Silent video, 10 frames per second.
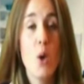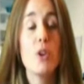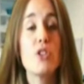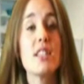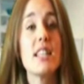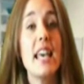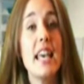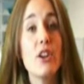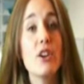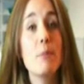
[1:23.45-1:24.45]
which is the
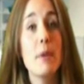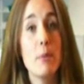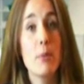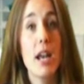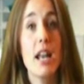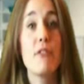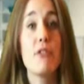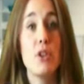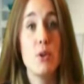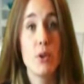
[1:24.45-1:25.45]
inner membrane
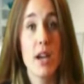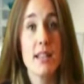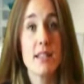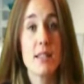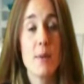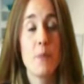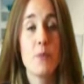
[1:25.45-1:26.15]
of the uterus.